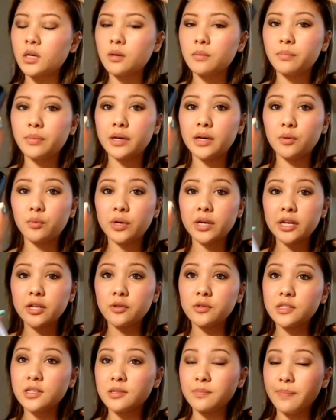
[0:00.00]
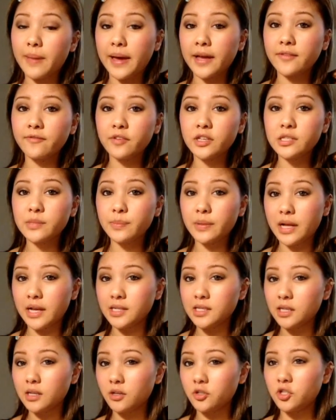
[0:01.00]
But what I use is MAC Fix
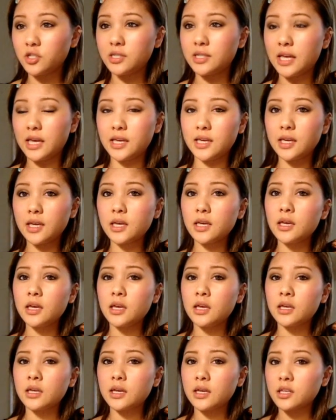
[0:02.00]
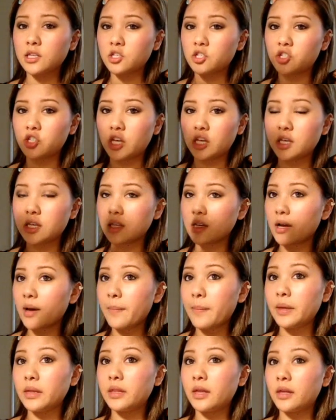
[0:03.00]
Plus, and I'll just take it, kind of shake it up,
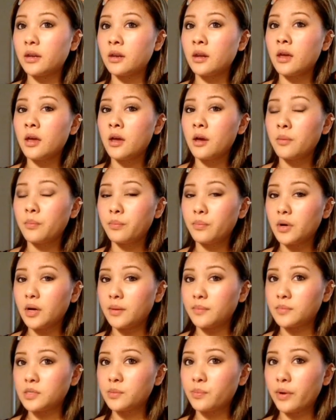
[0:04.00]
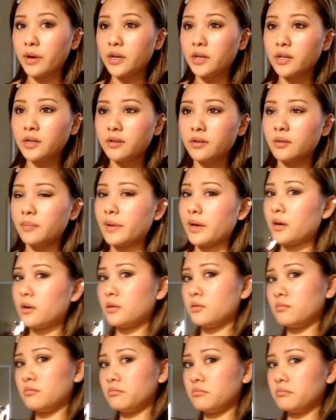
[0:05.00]
and then spray it
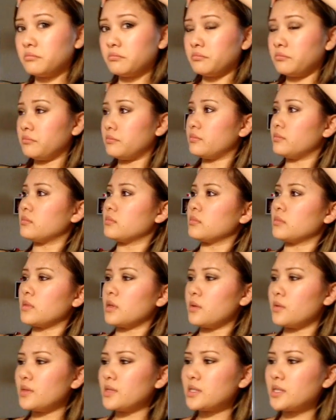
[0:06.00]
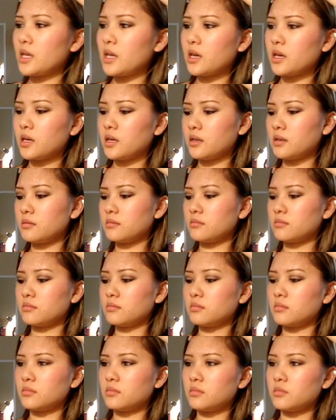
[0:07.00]
about, say,
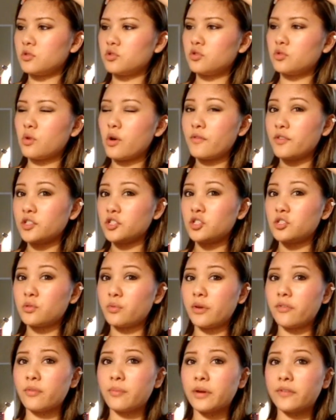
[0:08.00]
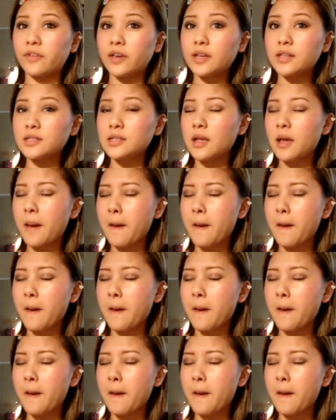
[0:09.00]
12 inches away from my face.